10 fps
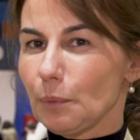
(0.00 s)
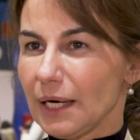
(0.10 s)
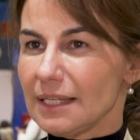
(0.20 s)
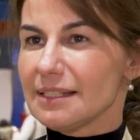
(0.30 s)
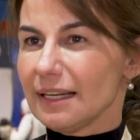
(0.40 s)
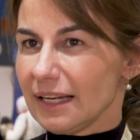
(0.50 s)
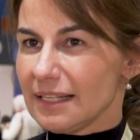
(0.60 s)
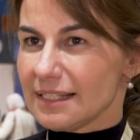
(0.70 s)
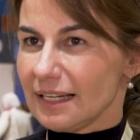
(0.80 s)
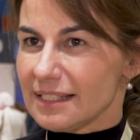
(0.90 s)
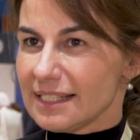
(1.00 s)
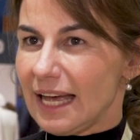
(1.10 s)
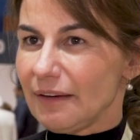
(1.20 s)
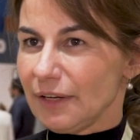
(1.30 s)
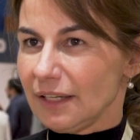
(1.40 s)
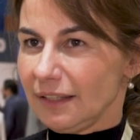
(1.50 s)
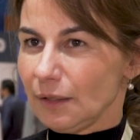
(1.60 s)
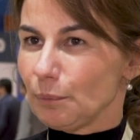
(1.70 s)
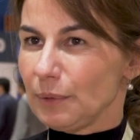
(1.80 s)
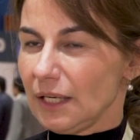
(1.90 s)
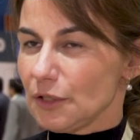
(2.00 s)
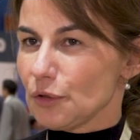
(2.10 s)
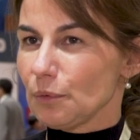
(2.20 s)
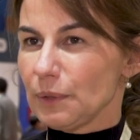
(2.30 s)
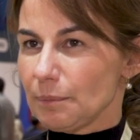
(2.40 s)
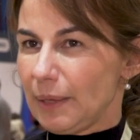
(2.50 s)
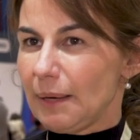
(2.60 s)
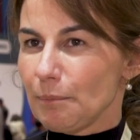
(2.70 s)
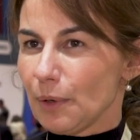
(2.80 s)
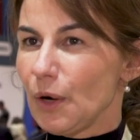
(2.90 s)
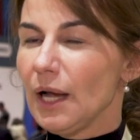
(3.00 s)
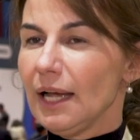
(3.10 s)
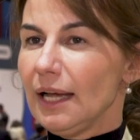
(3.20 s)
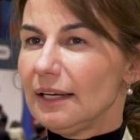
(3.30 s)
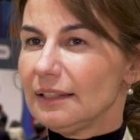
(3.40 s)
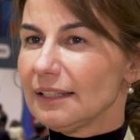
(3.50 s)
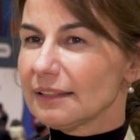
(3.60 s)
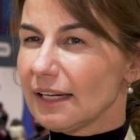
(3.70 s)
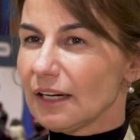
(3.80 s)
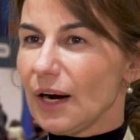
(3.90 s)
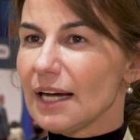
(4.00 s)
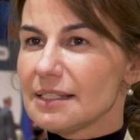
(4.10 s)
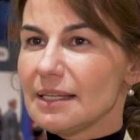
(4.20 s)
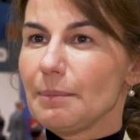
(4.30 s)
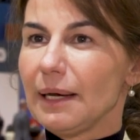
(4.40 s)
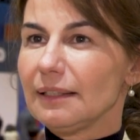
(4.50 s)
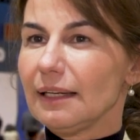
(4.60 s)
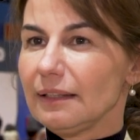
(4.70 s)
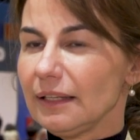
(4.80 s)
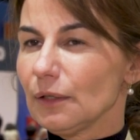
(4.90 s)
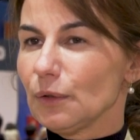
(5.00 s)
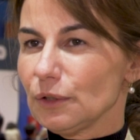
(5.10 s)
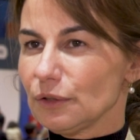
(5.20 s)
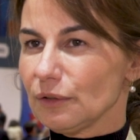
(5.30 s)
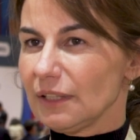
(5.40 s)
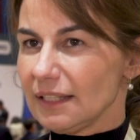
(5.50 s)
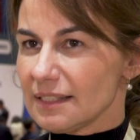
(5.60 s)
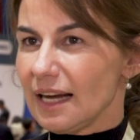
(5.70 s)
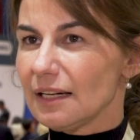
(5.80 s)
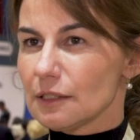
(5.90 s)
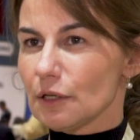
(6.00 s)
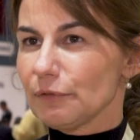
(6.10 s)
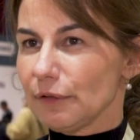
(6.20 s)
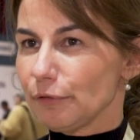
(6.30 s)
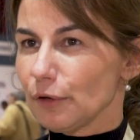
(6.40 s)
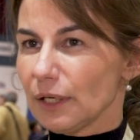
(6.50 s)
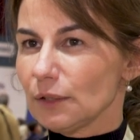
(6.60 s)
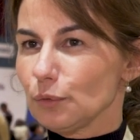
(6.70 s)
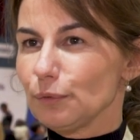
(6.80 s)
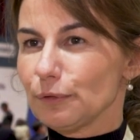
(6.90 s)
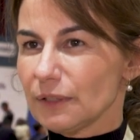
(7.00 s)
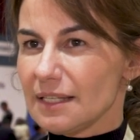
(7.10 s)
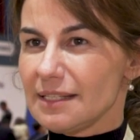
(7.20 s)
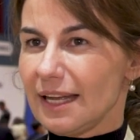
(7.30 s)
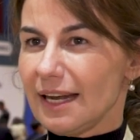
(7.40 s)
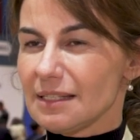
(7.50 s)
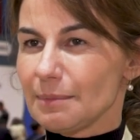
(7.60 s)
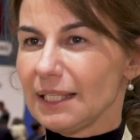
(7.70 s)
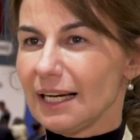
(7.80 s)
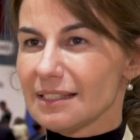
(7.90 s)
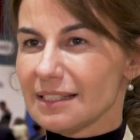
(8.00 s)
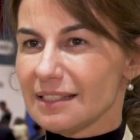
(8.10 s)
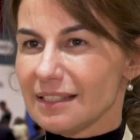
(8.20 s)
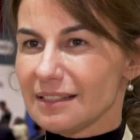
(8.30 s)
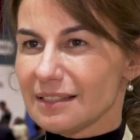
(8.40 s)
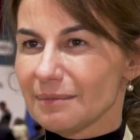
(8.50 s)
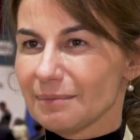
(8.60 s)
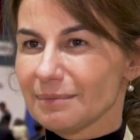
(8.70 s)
One is the Crystal 7, the combination with pembro and adagrasib, and I think also the results of the Flora 2 for the CNS metastasis.